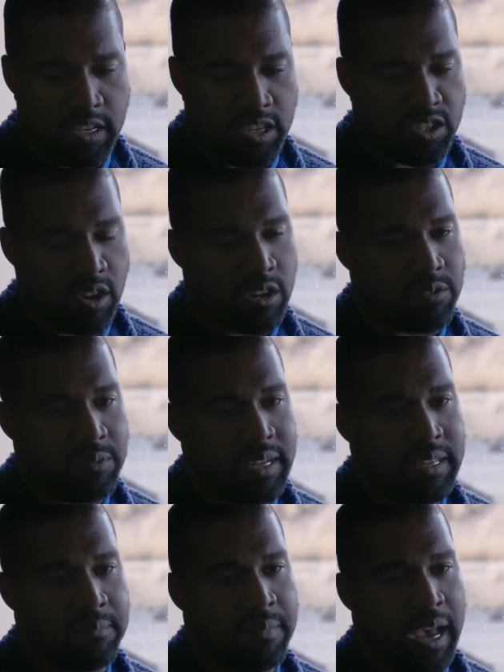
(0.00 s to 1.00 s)
as I started
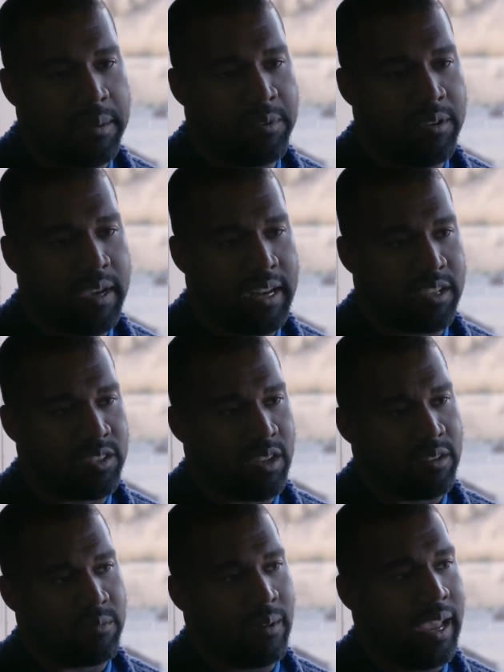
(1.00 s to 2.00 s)
reading the Bible and I
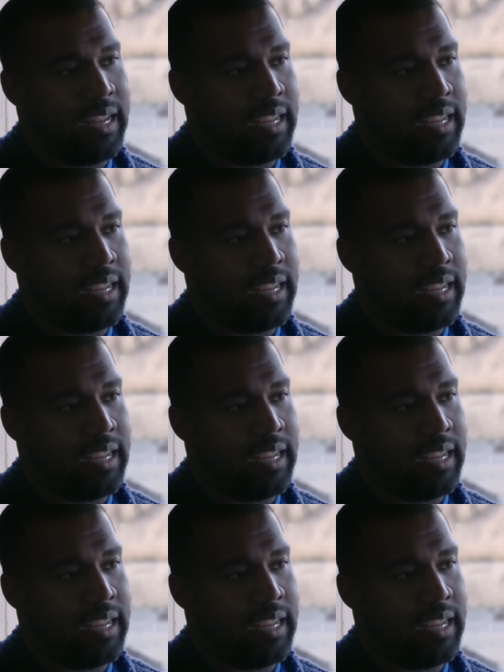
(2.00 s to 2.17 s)
started